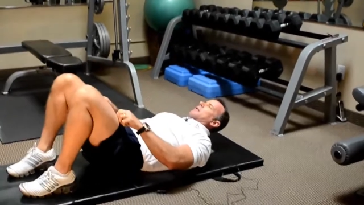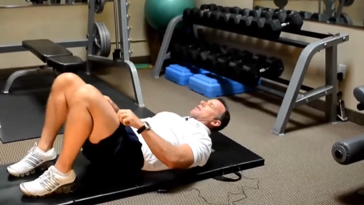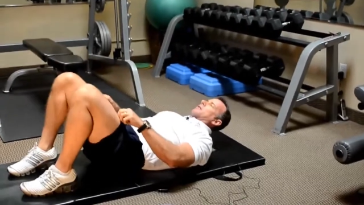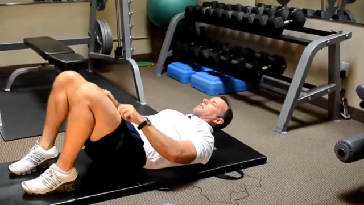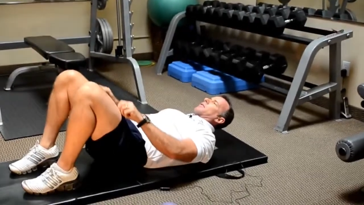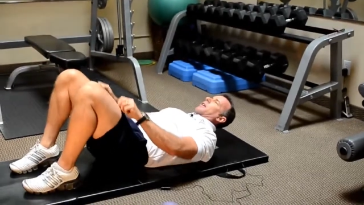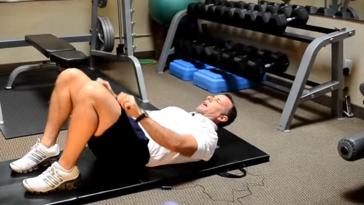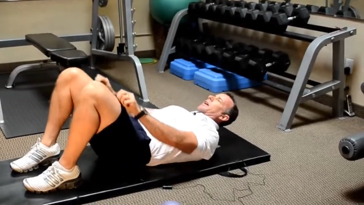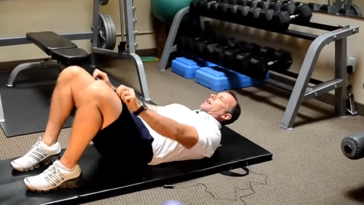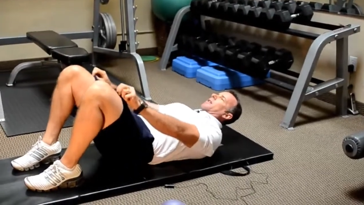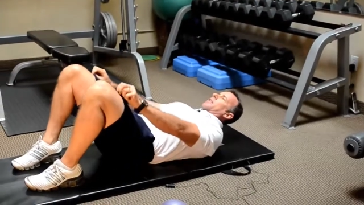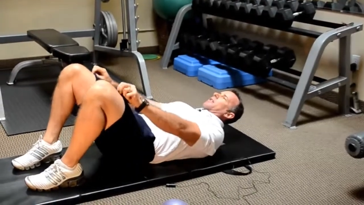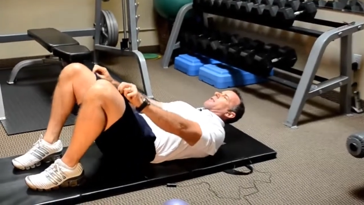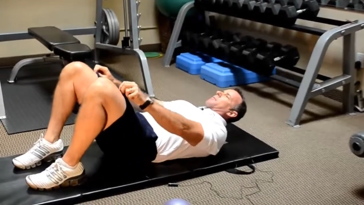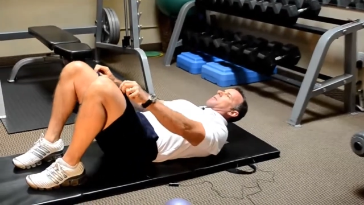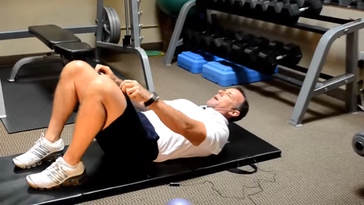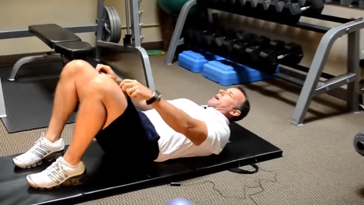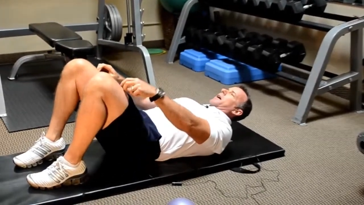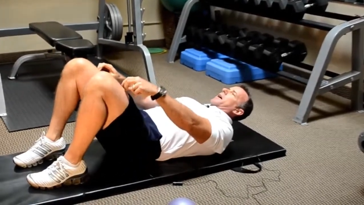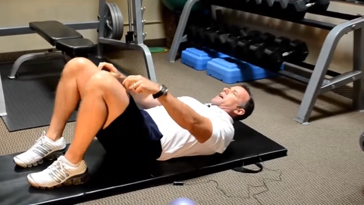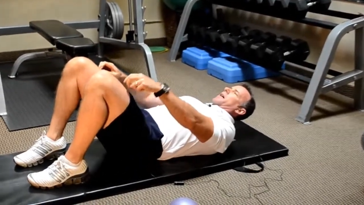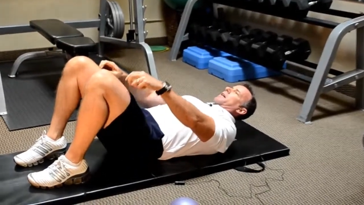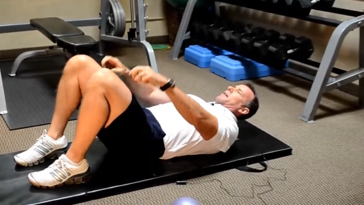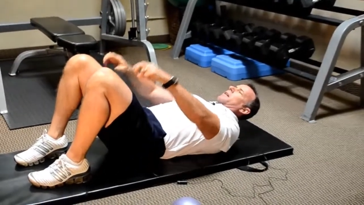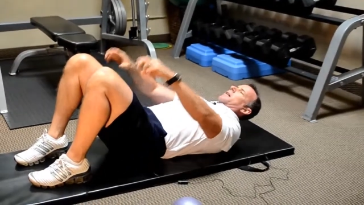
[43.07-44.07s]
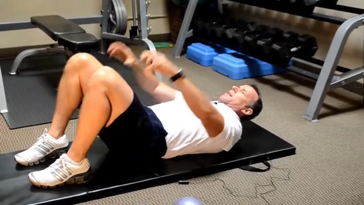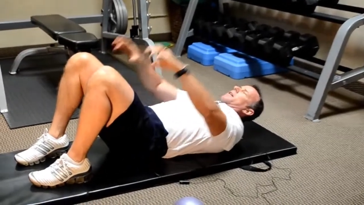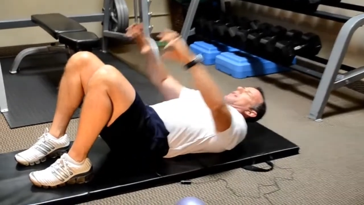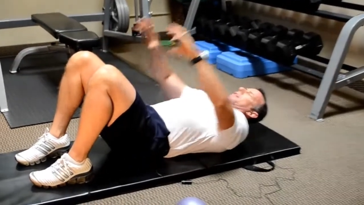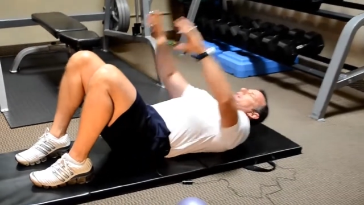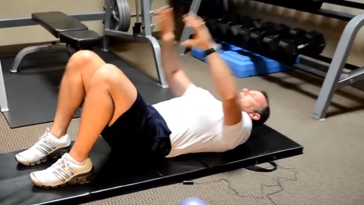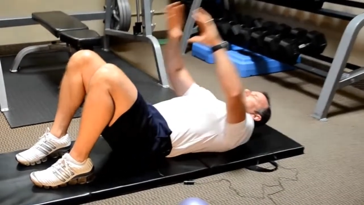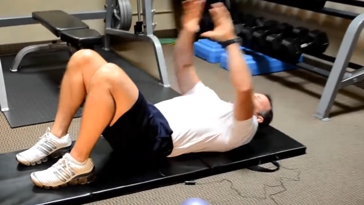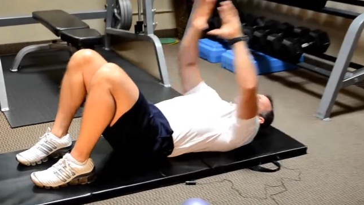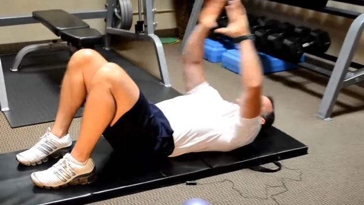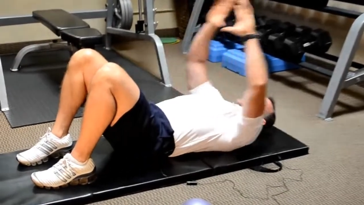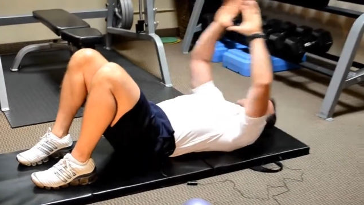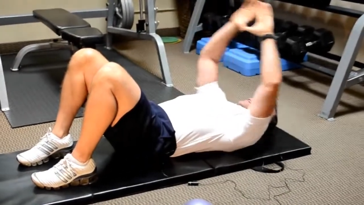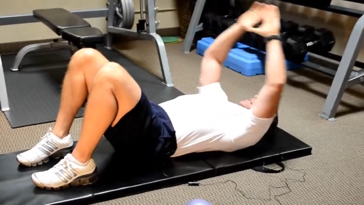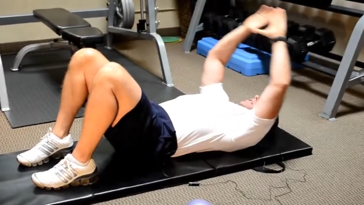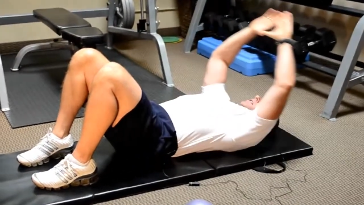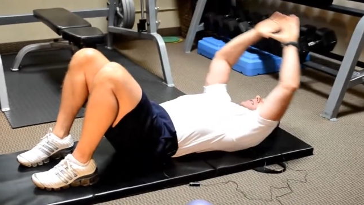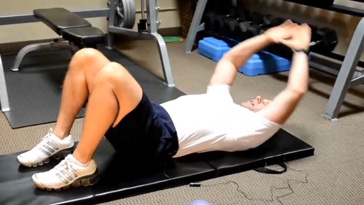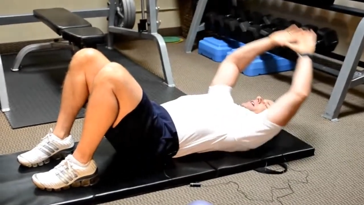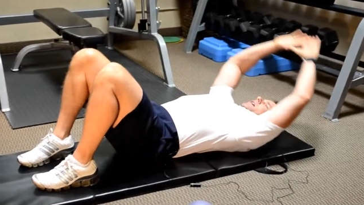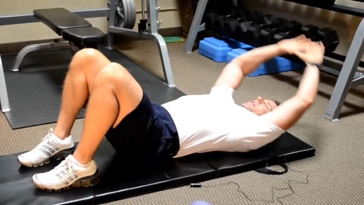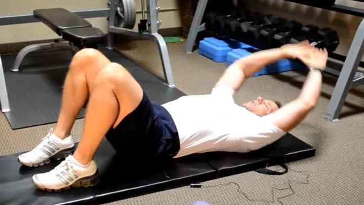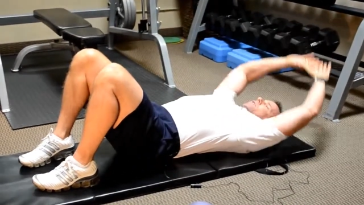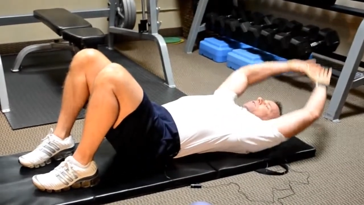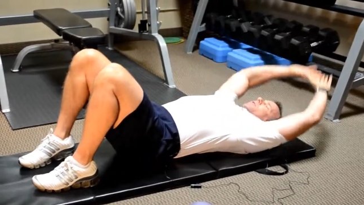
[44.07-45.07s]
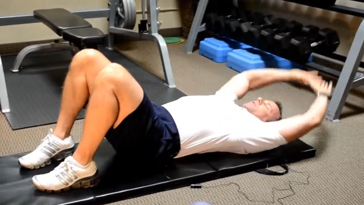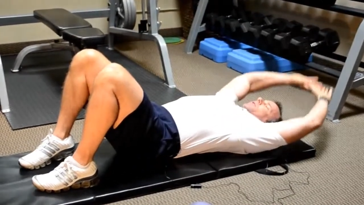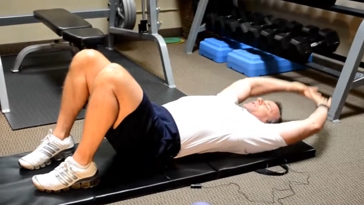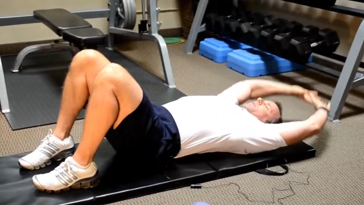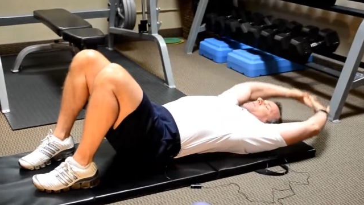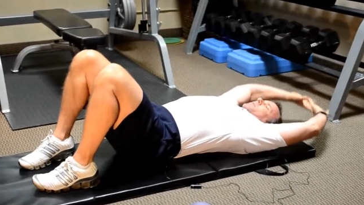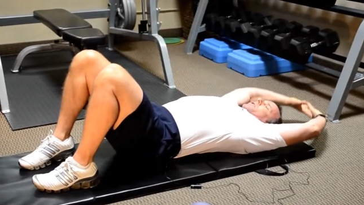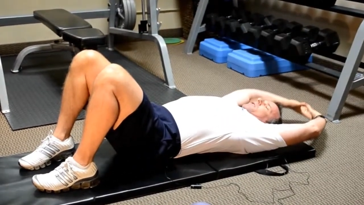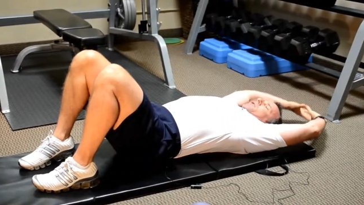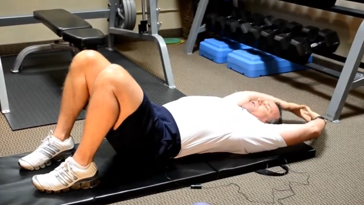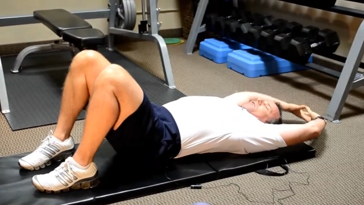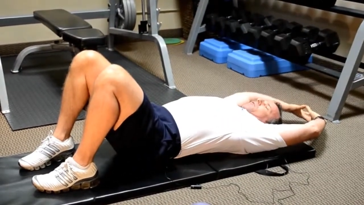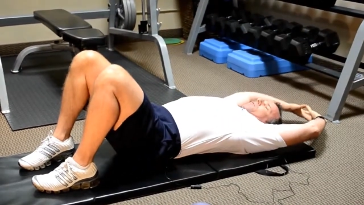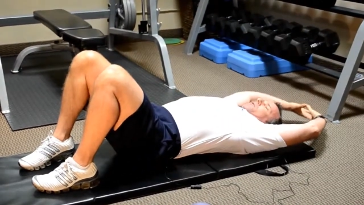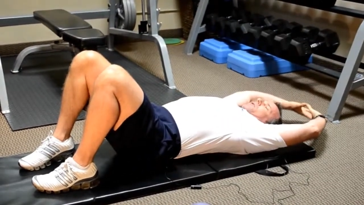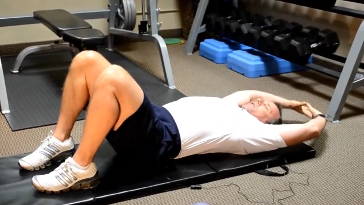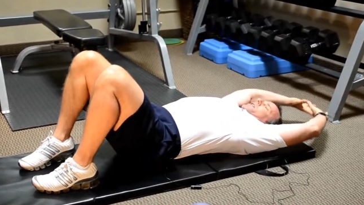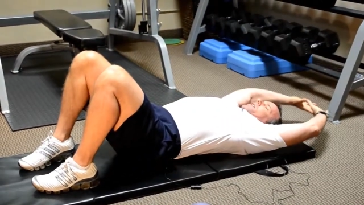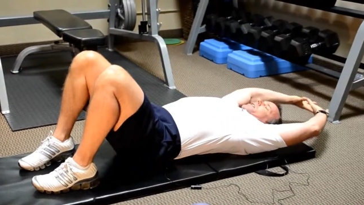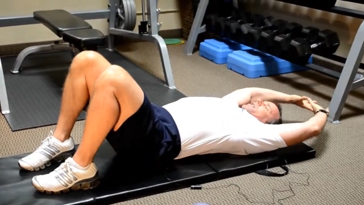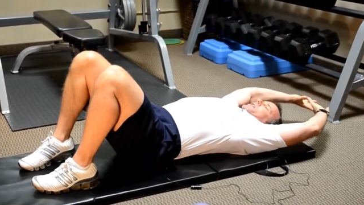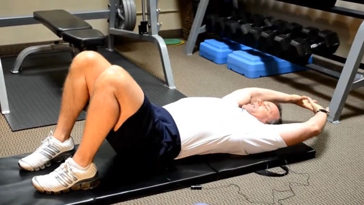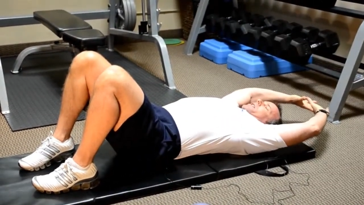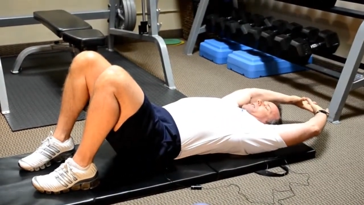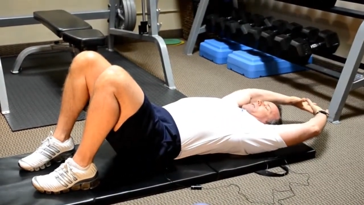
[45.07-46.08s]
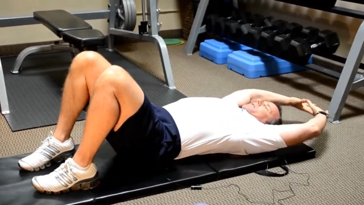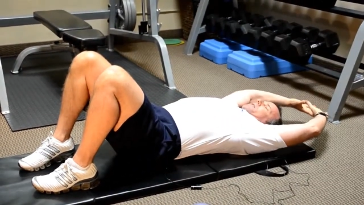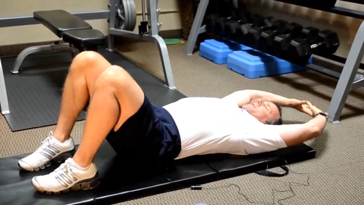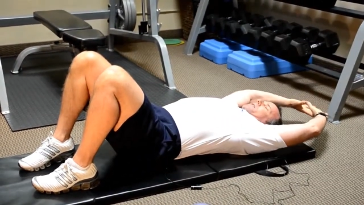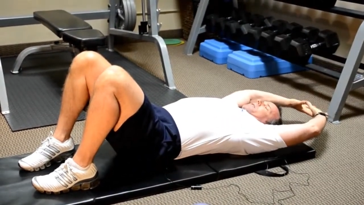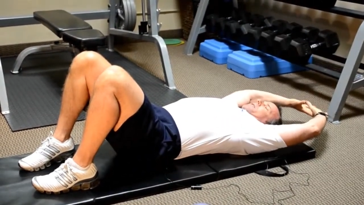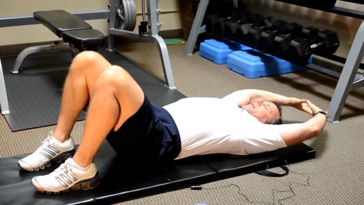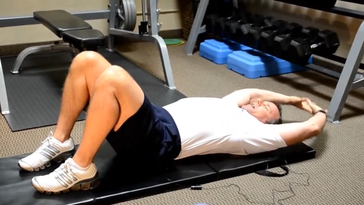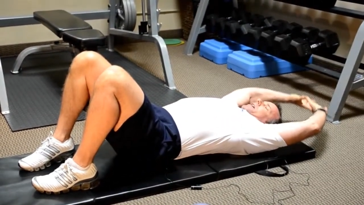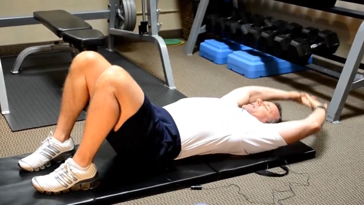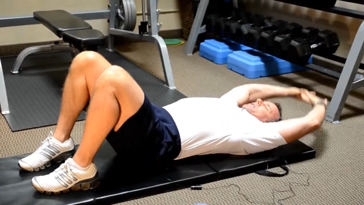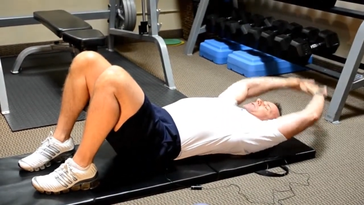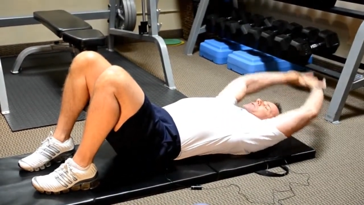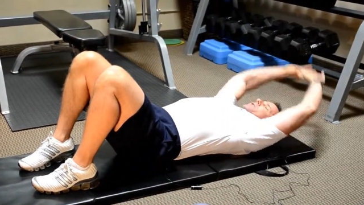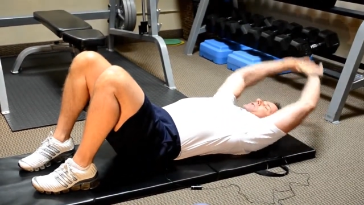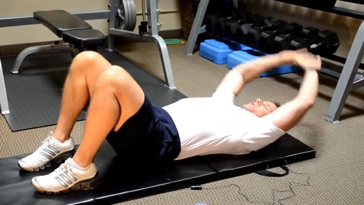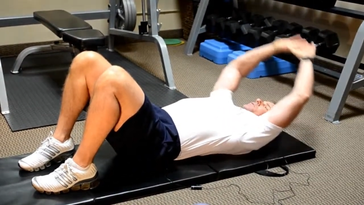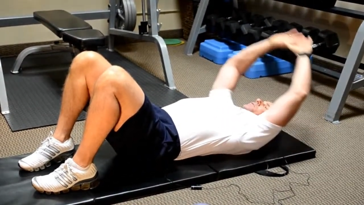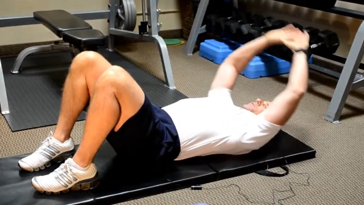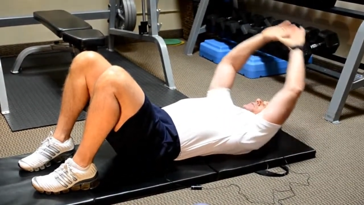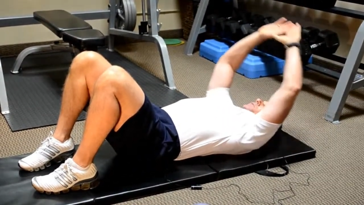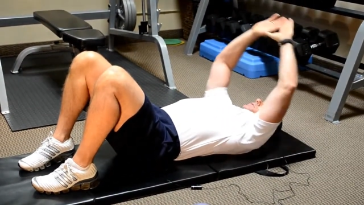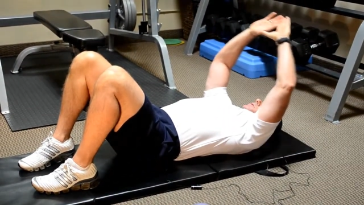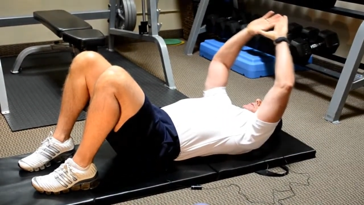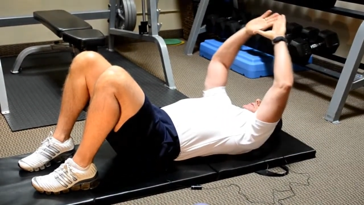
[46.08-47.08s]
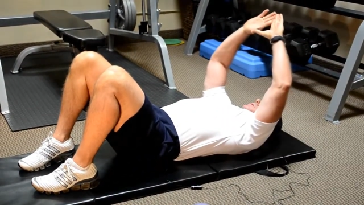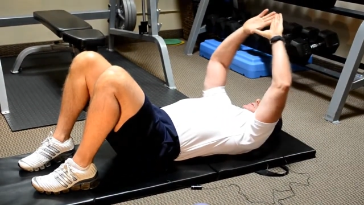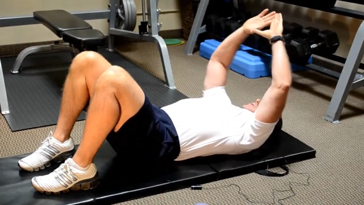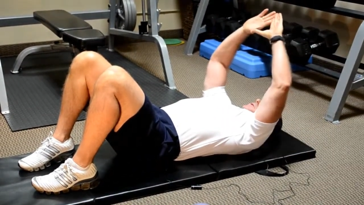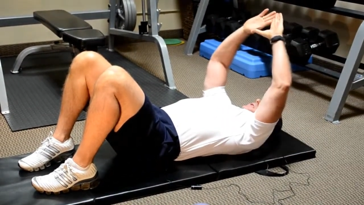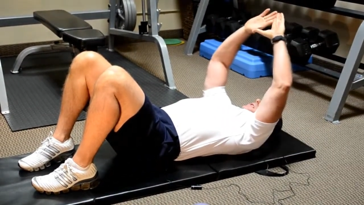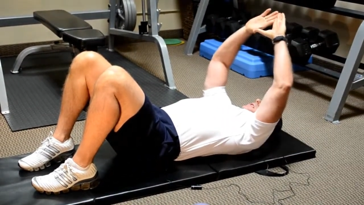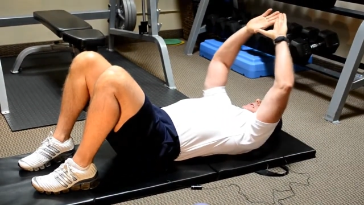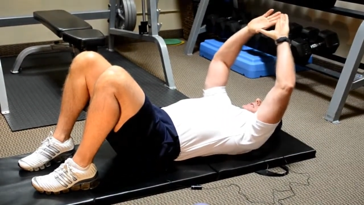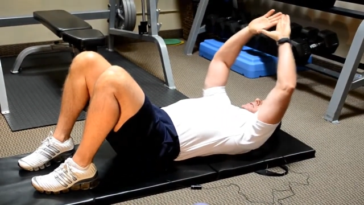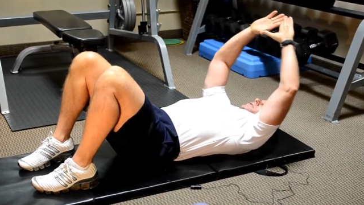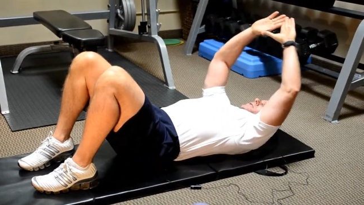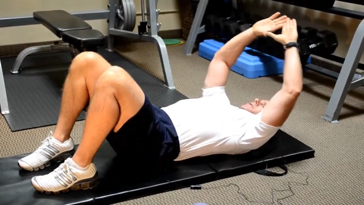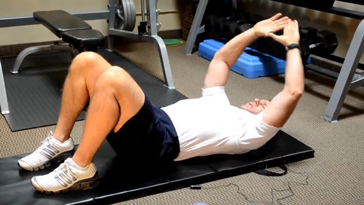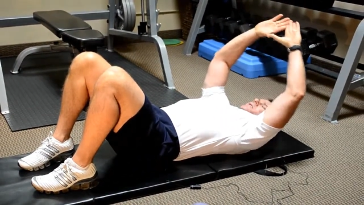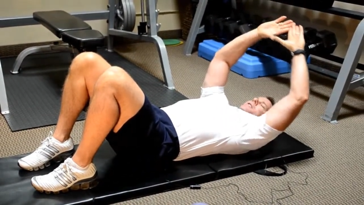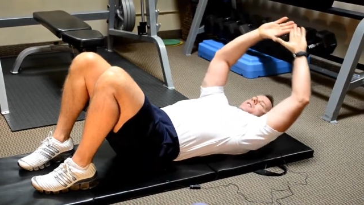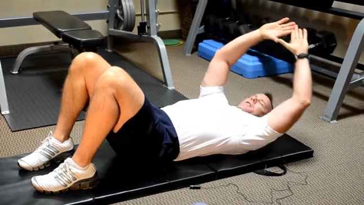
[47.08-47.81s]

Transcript: (no speaker visible)